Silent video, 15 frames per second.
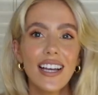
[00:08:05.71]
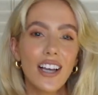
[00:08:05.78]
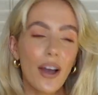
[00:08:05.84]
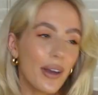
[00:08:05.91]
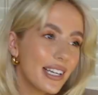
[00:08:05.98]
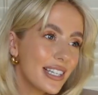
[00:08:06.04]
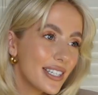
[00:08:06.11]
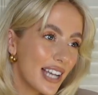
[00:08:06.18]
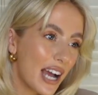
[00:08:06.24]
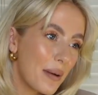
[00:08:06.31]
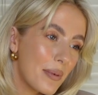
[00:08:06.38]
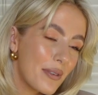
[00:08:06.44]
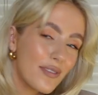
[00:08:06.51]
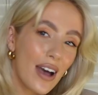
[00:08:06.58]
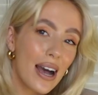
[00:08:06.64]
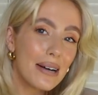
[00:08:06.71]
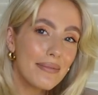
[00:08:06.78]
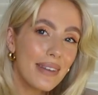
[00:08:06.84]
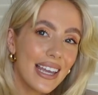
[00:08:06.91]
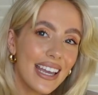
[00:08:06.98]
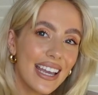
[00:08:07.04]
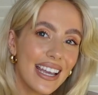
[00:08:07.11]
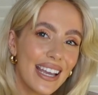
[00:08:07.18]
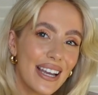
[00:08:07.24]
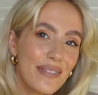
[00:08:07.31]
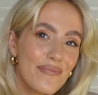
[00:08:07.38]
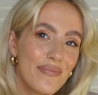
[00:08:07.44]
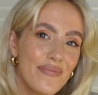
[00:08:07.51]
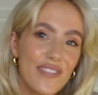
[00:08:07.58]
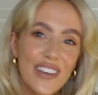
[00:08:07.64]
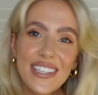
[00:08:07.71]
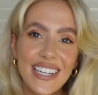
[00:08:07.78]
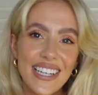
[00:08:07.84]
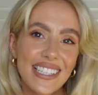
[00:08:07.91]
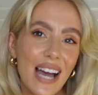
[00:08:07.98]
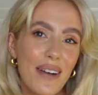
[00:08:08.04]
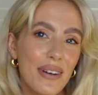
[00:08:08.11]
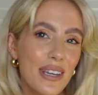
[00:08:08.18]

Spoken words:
going into town with family, things like that,